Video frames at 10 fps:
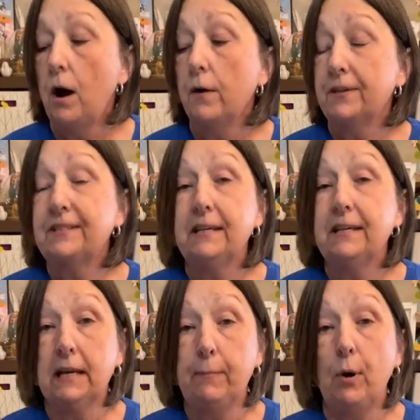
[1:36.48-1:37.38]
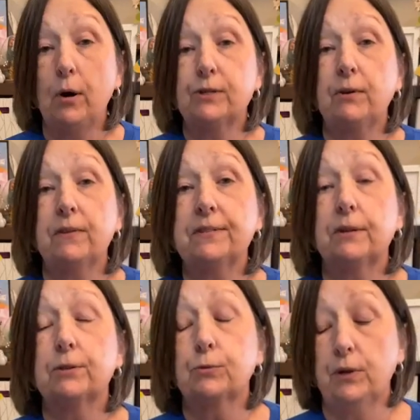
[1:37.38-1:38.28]
all the sticky parts around the
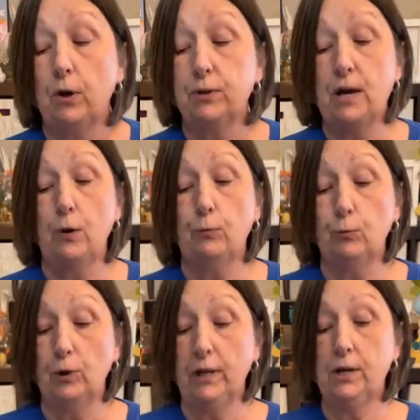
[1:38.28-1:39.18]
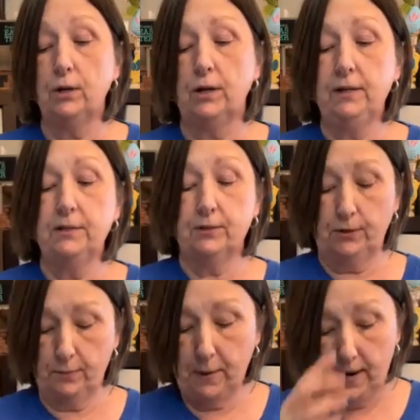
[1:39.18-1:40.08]
silkscreen are down really good so
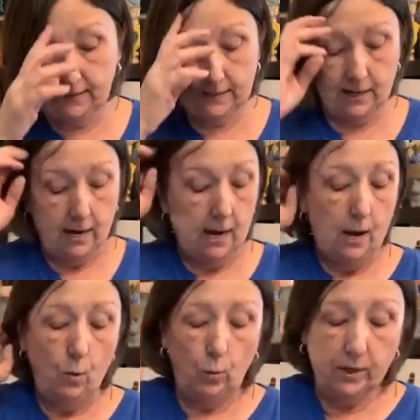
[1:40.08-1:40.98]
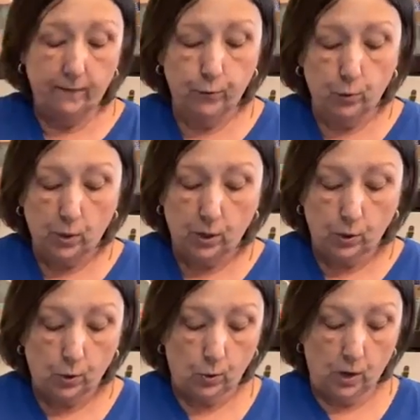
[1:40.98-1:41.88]
that the paste will give you a
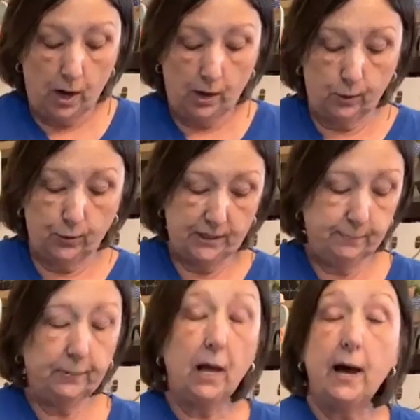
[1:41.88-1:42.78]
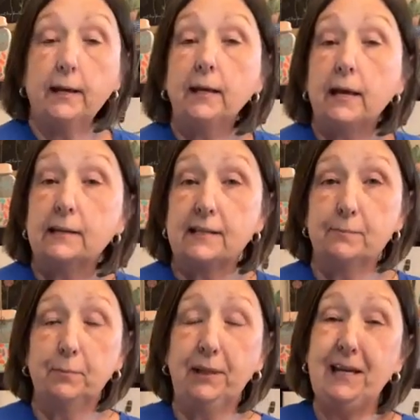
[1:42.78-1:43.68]
crisp line and it
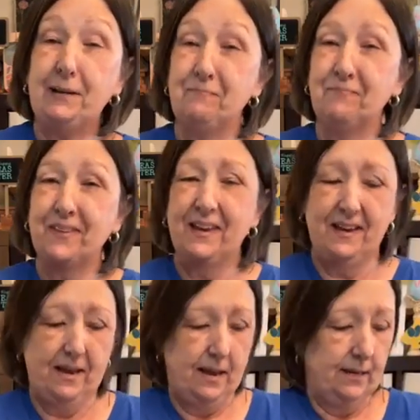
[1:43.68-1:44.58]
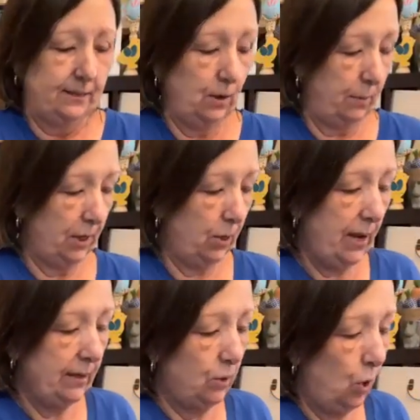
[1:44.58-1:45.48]
doesn't bleed. So I'm gonna go
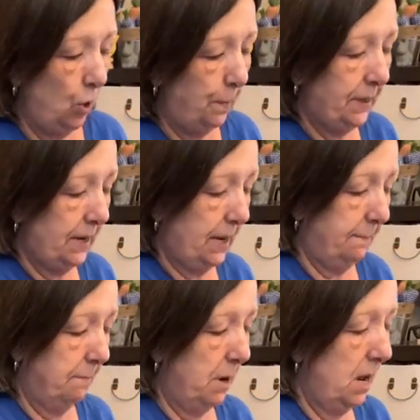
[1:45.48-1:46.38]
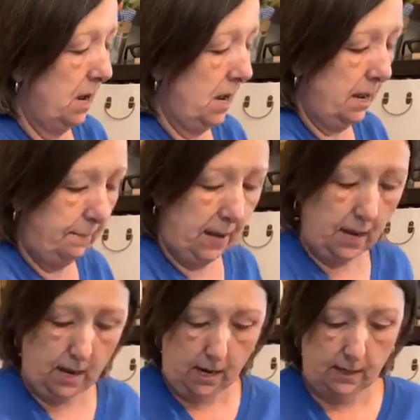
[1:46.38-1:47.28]
ahead and open up my
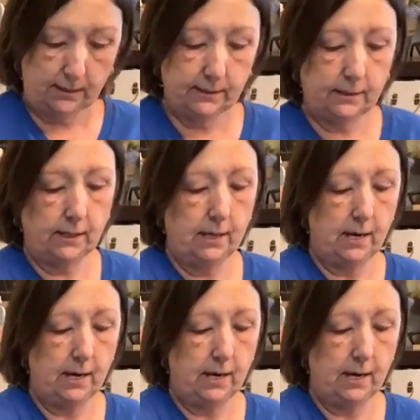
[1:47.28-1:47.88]
paste.